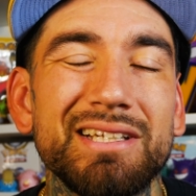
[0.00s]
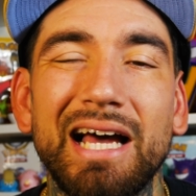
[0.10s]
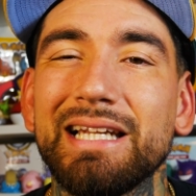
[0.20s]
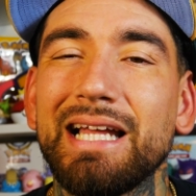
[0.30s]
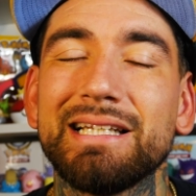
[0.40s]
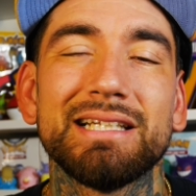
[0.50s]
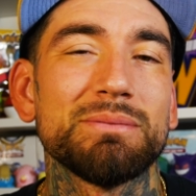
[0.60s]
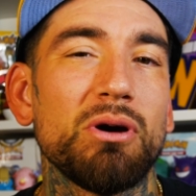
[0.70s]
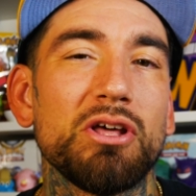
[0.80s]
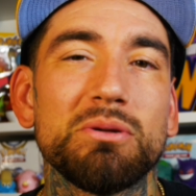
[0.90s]
I, that
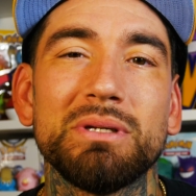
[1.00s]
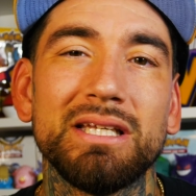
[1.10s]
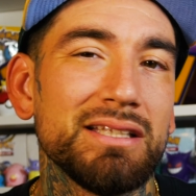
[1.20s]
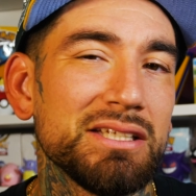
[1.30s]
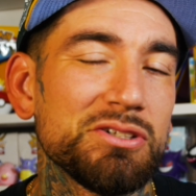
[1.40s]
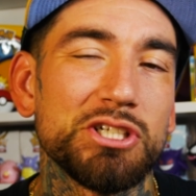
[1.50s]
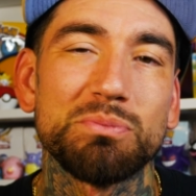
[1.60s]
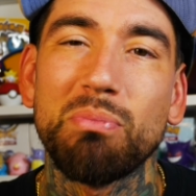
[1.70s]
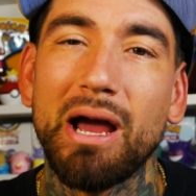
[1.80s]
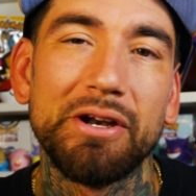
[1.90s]
doesn't bother me. These are
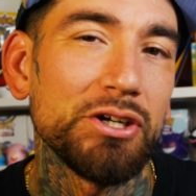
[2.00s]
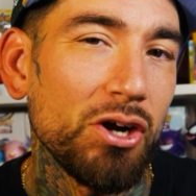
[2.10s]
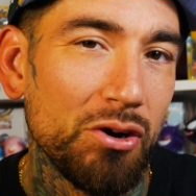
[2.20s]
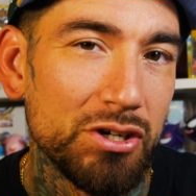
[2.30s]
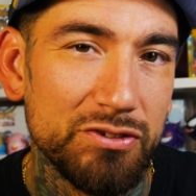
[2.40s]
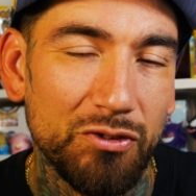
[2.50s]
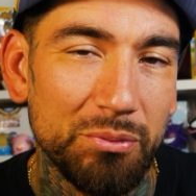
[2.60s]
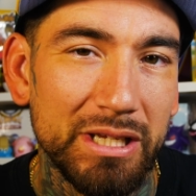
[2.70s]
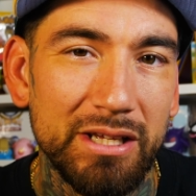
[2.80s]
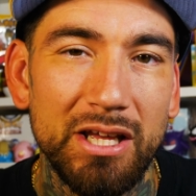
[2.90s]
just binary cards for
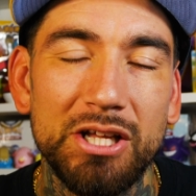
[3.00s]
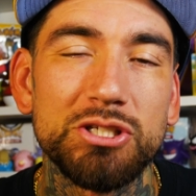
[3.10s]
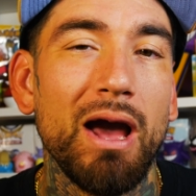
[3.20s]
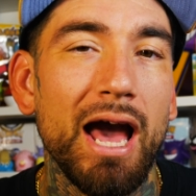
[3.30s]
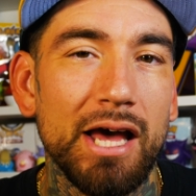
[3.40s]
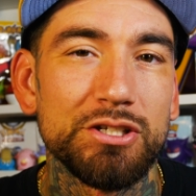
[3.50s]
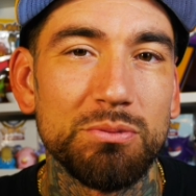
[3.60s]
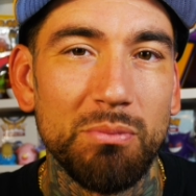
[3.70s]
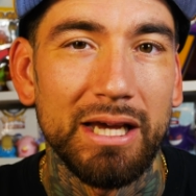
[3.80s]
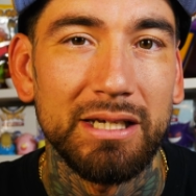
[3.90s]
me to add to
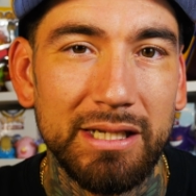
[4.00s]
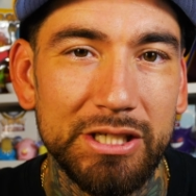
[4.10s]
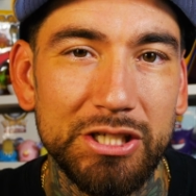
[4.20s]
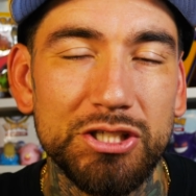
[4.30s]
my collection.